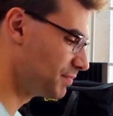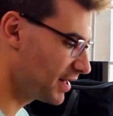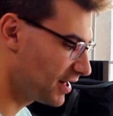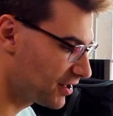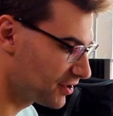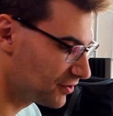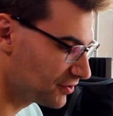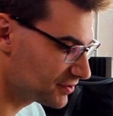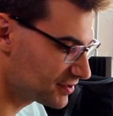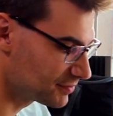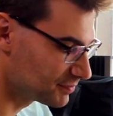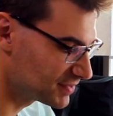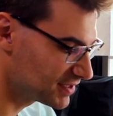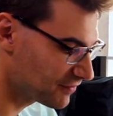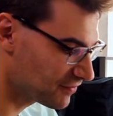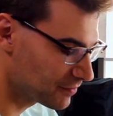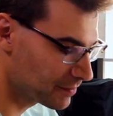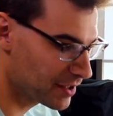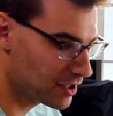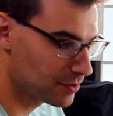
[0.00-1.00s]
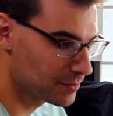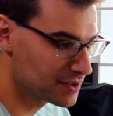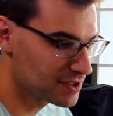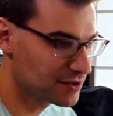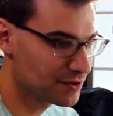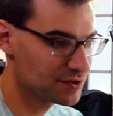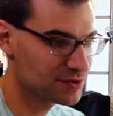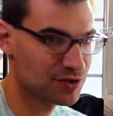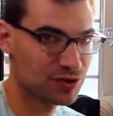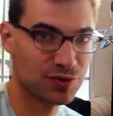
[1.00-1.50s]
different barrel
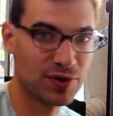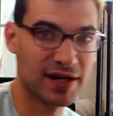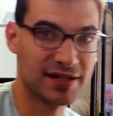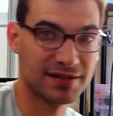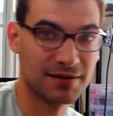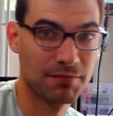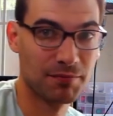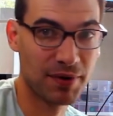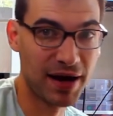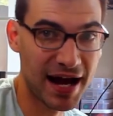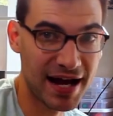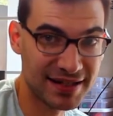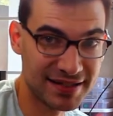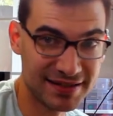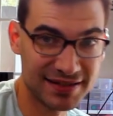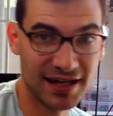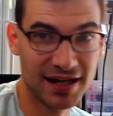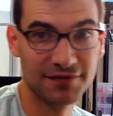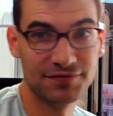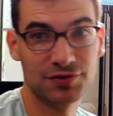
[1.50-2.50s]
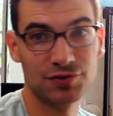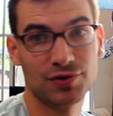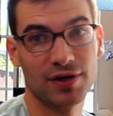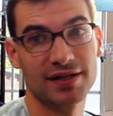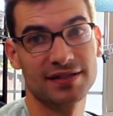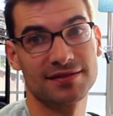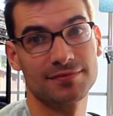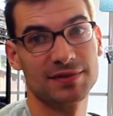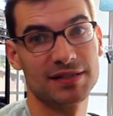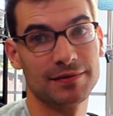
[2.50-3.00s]
materials, to try some brass stuff, to
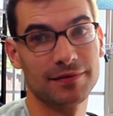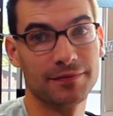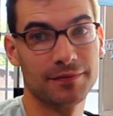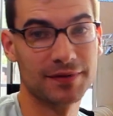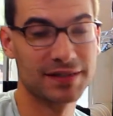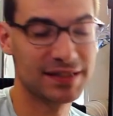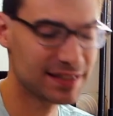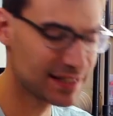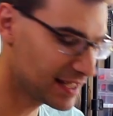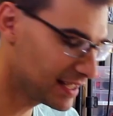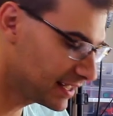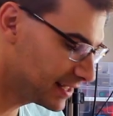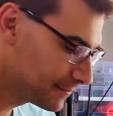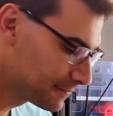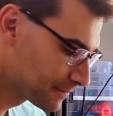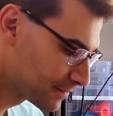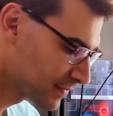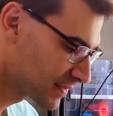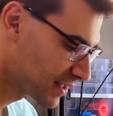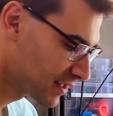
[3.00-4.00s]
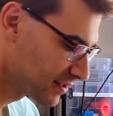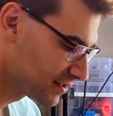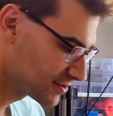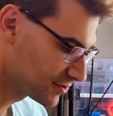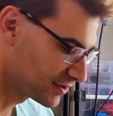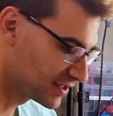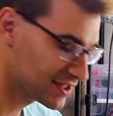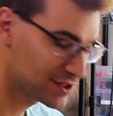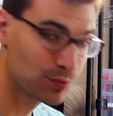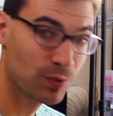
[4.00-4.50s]
try some CVC.
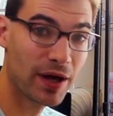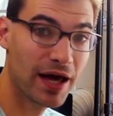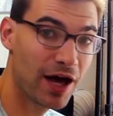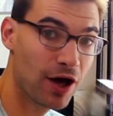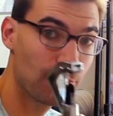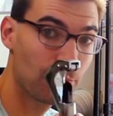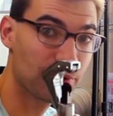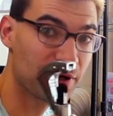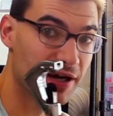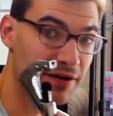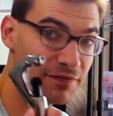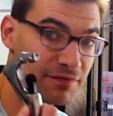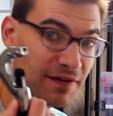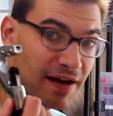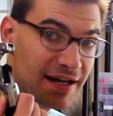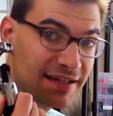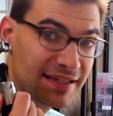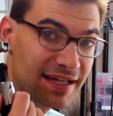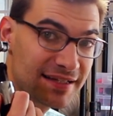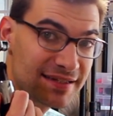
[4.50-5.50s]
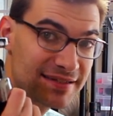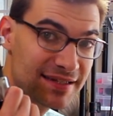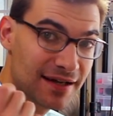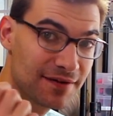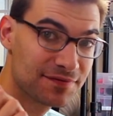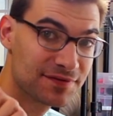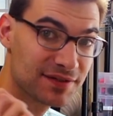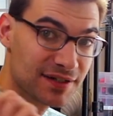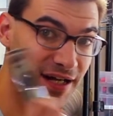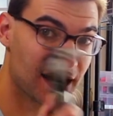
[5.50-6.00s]
So this will help when I find that
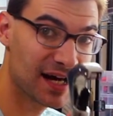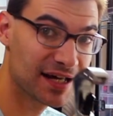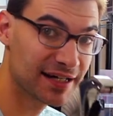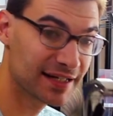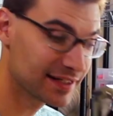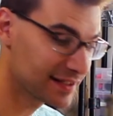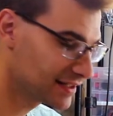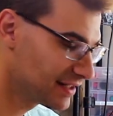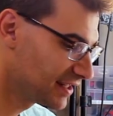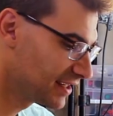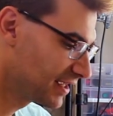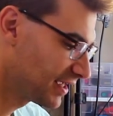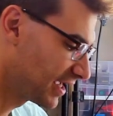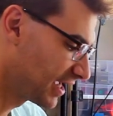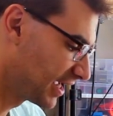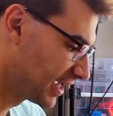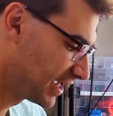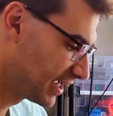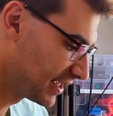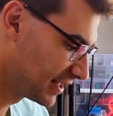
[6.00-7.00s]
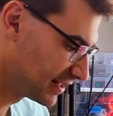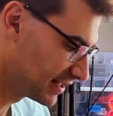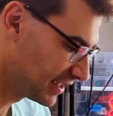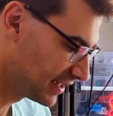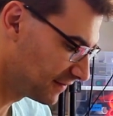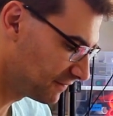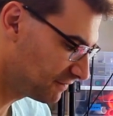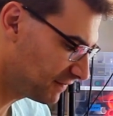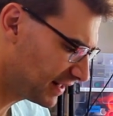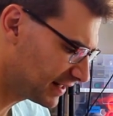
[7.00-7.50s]
stuff to cut it and
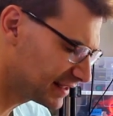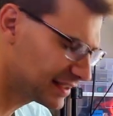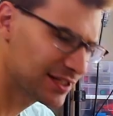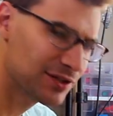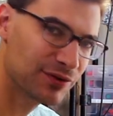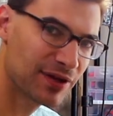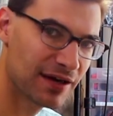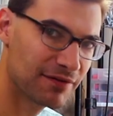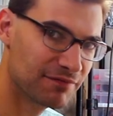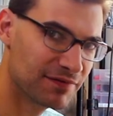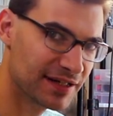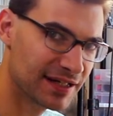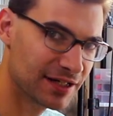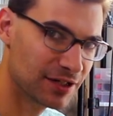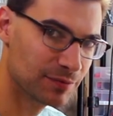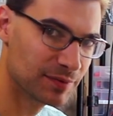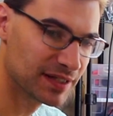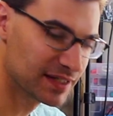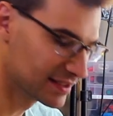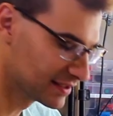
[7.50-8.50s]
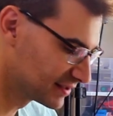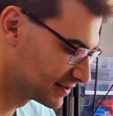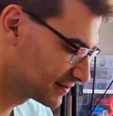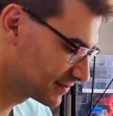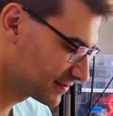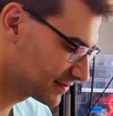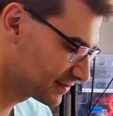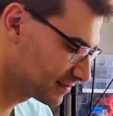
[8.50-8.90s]
finally do that video, because